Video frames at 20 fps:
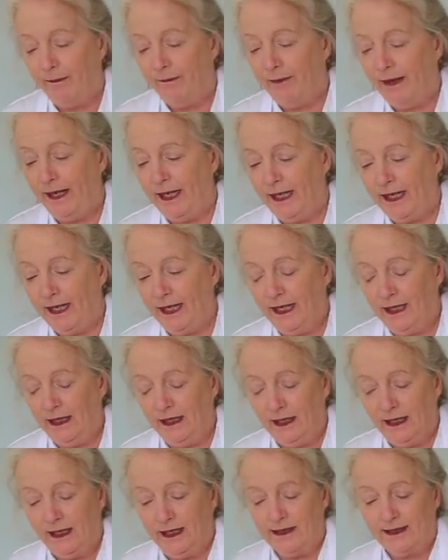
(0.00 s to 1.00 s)

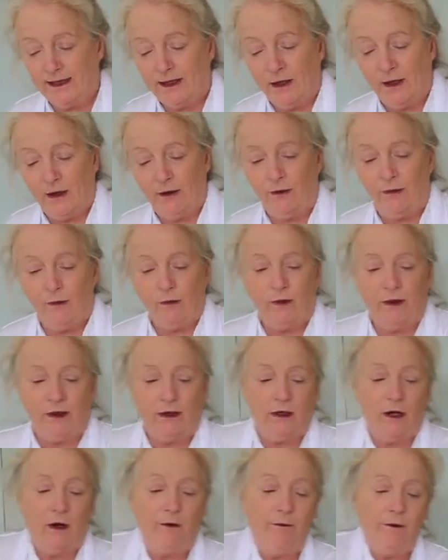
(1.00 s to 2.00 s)
baking is done
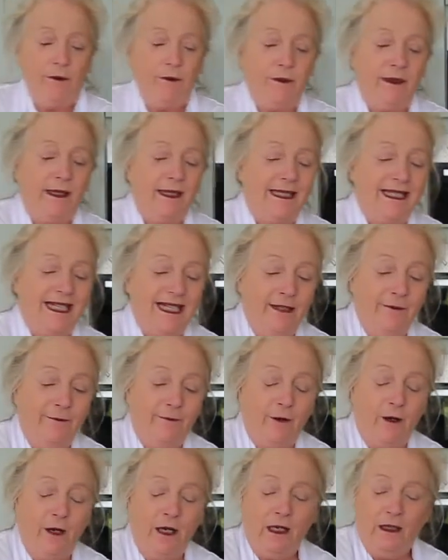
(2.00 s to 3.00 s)
covered with tin
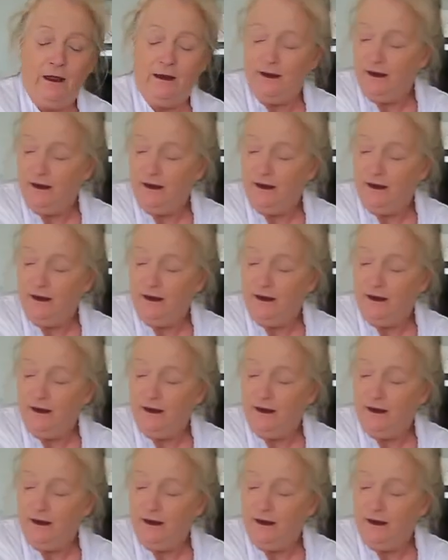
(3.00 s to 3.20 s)
foil,